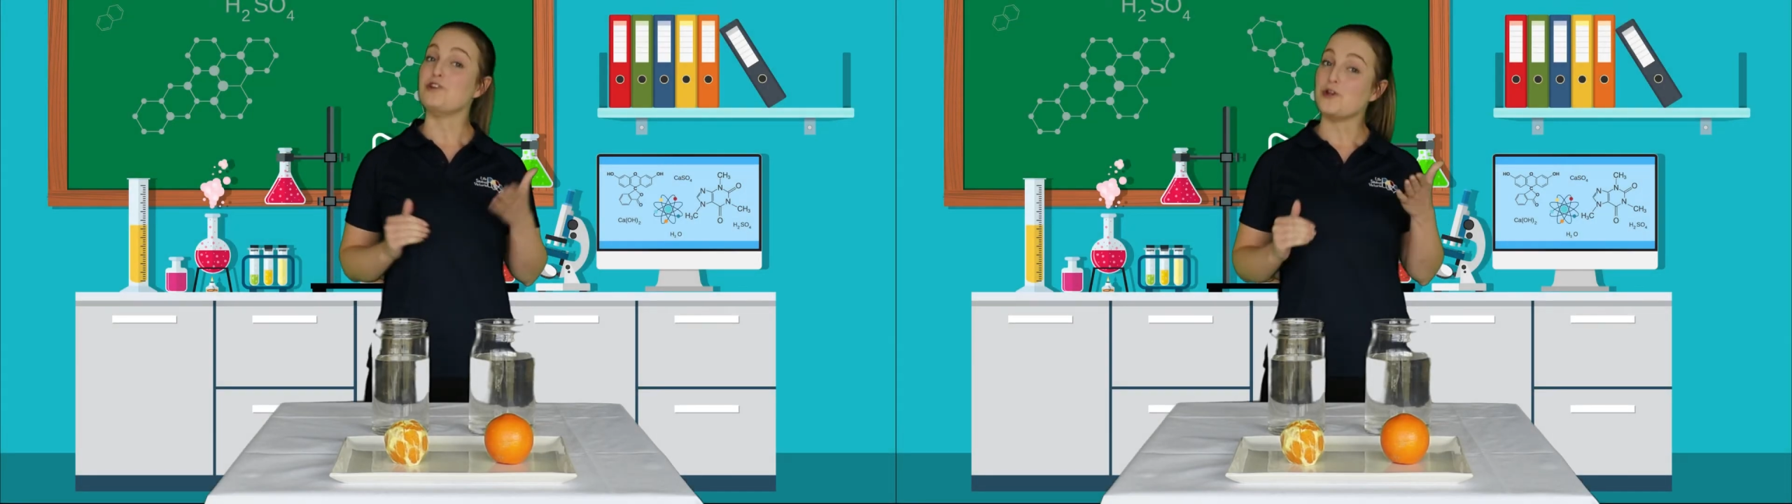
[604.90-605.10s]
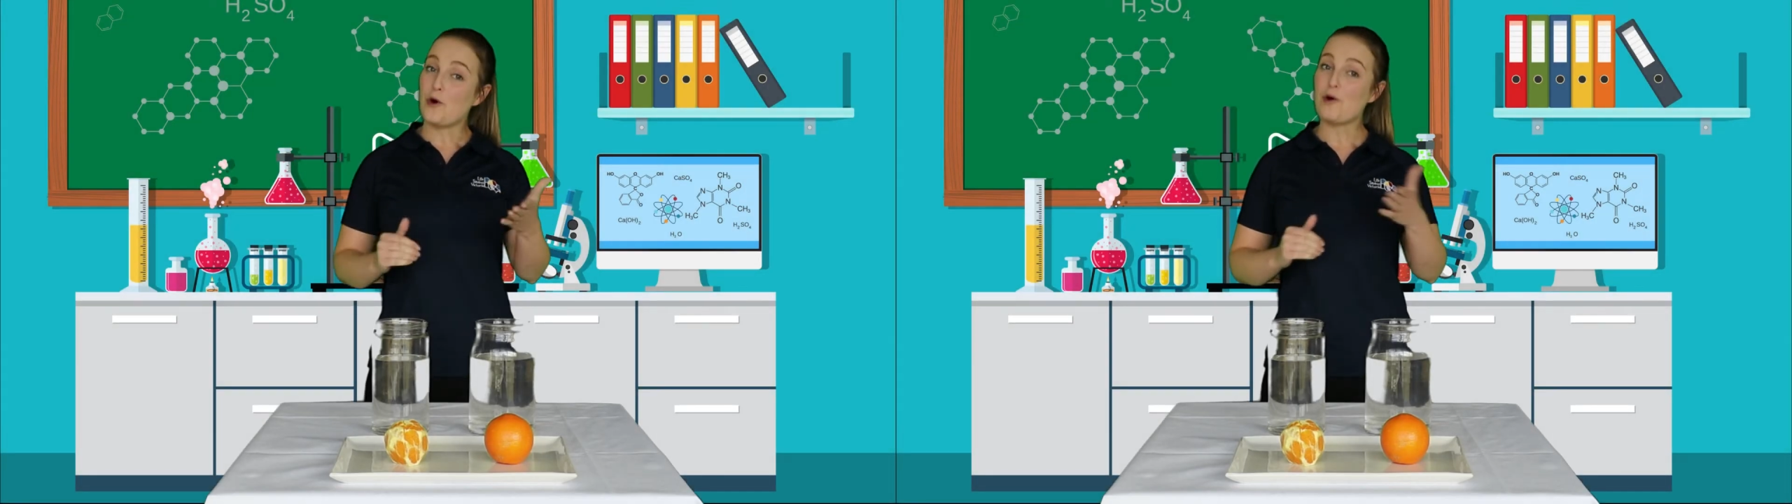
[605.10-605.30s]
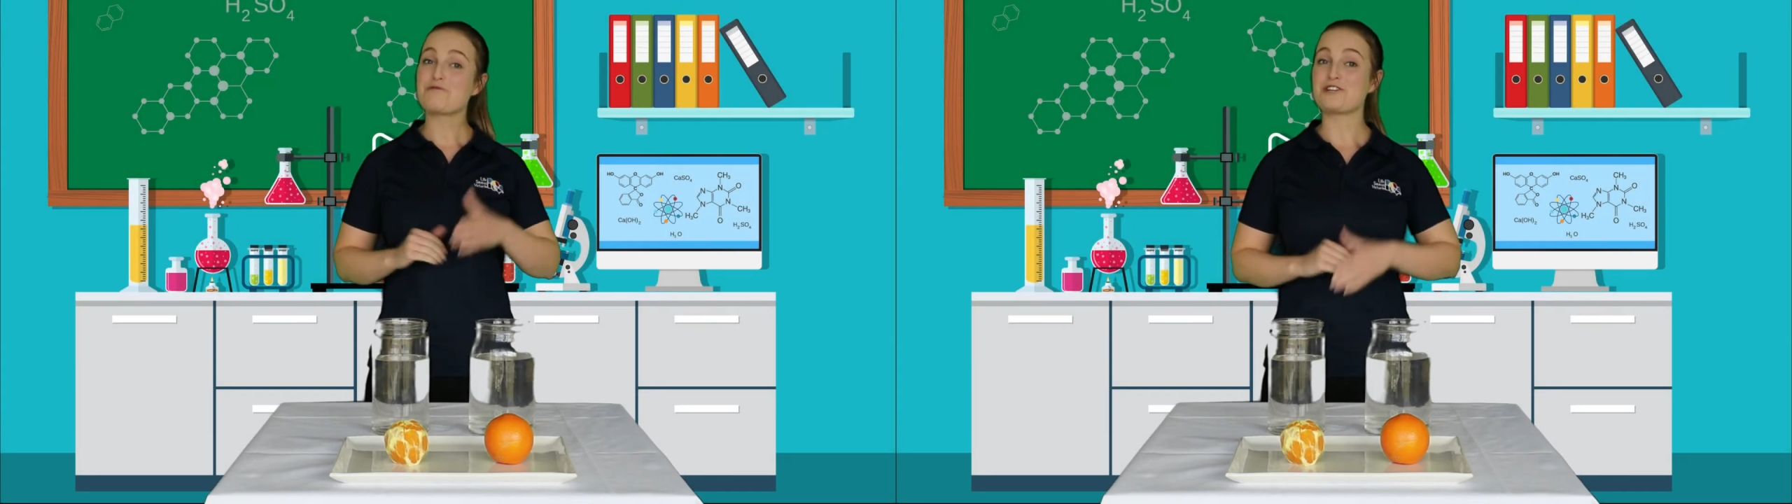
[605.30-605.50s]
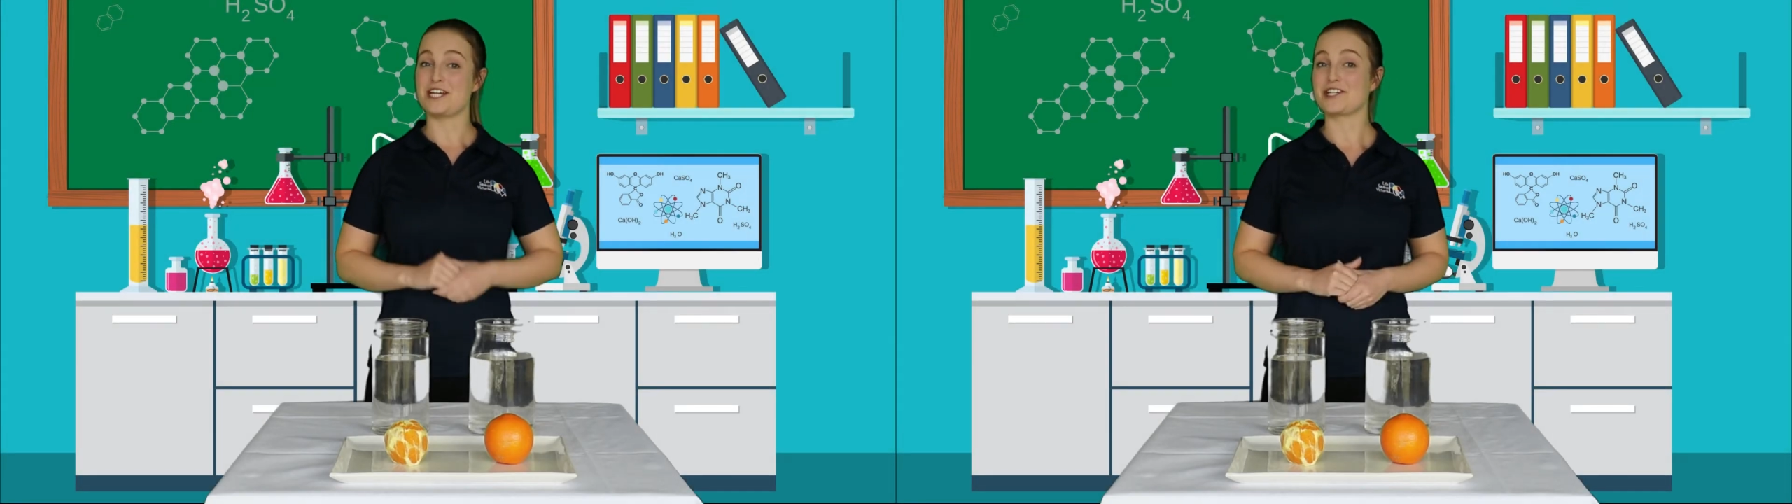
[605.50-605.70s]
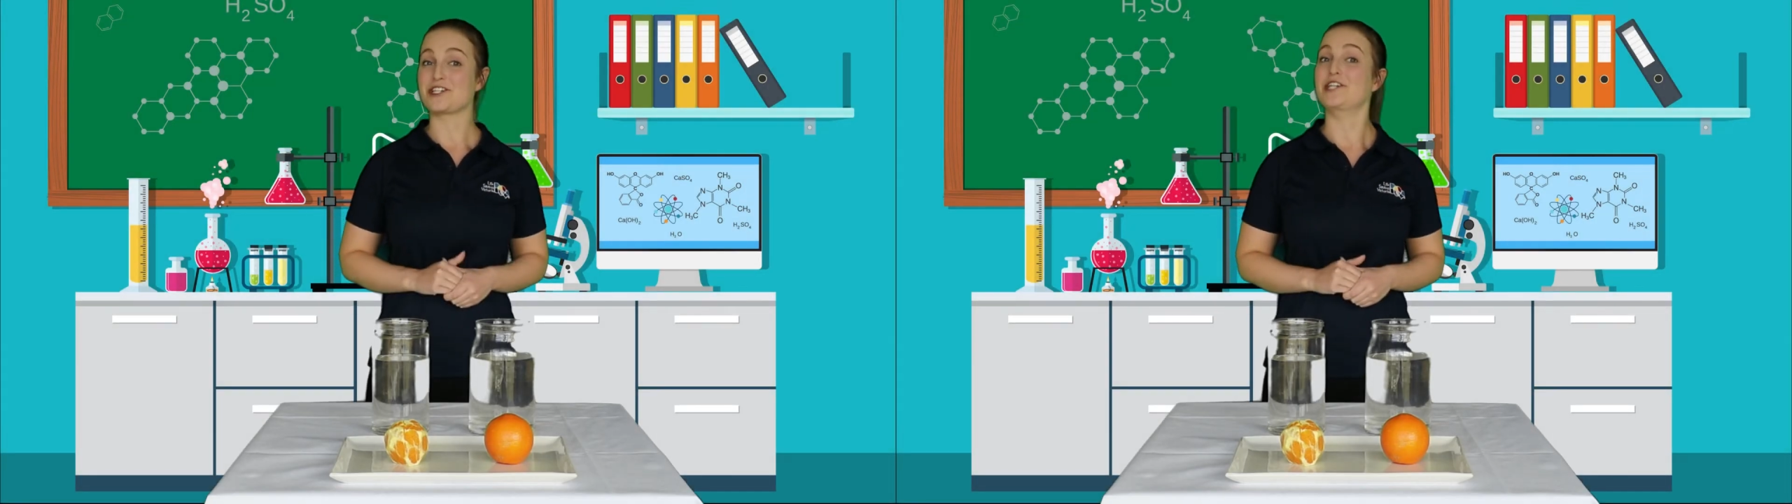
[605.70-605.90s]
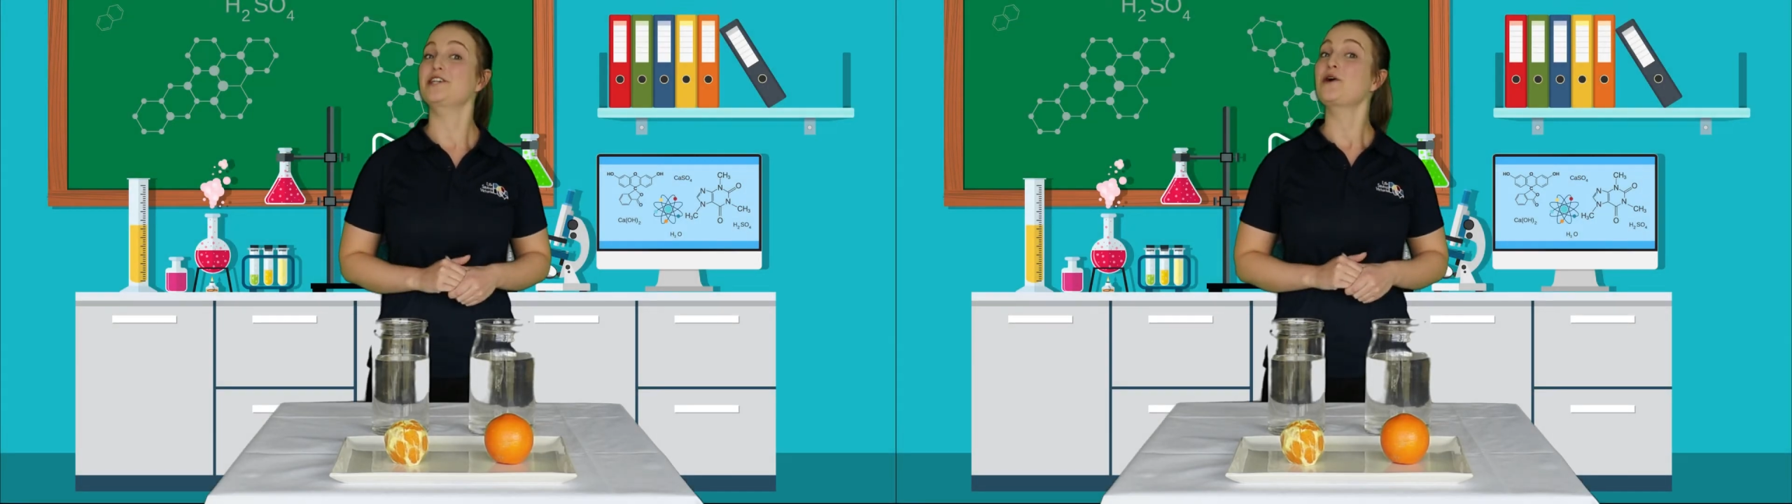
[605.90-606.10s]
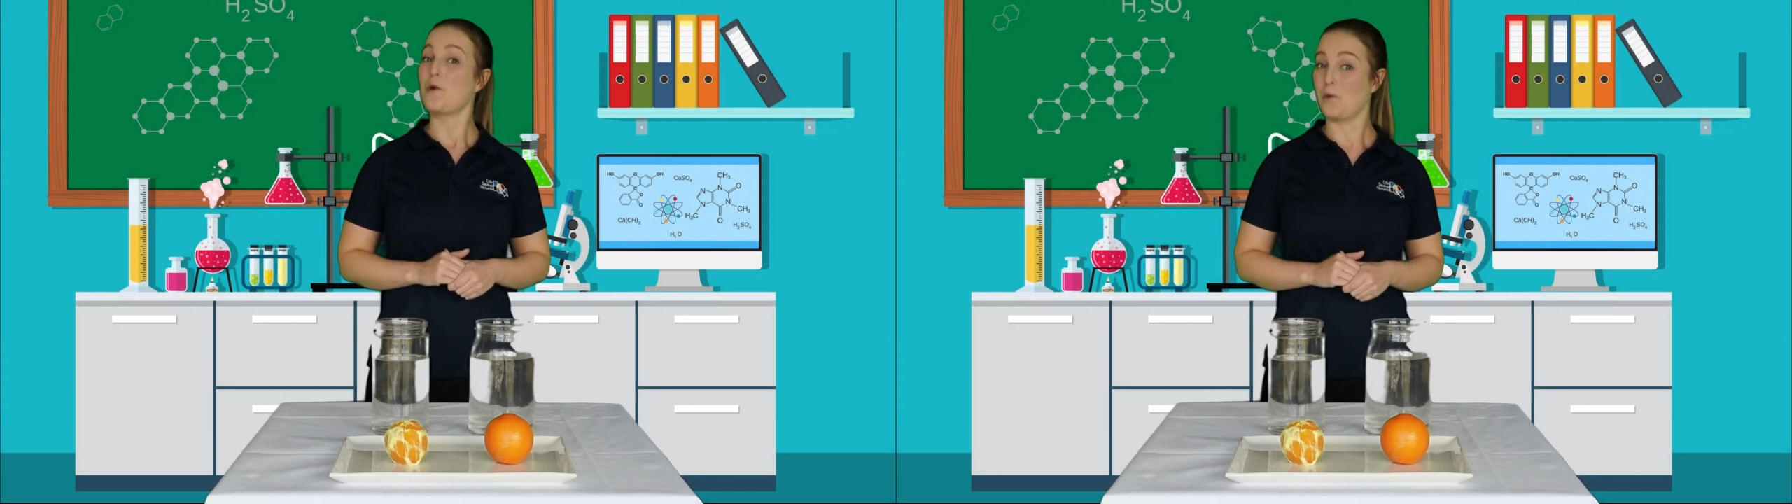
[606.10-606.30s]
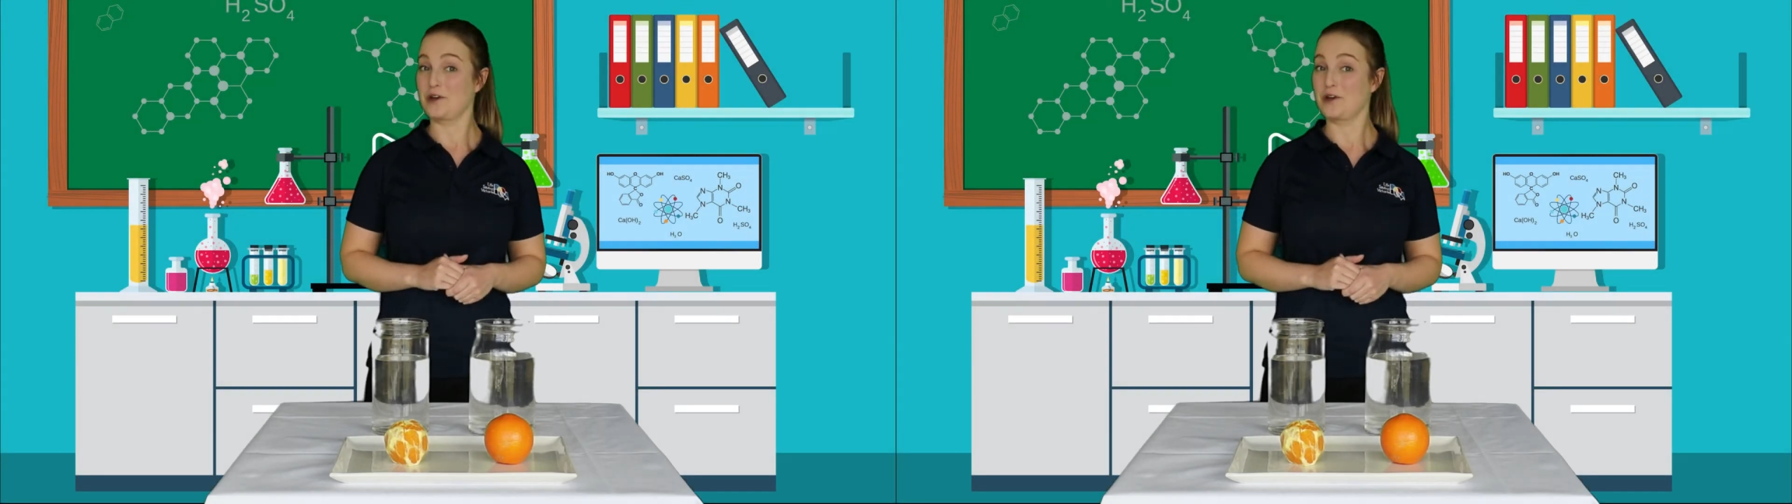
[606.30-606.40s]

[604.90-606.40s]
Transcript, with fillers: Your prediction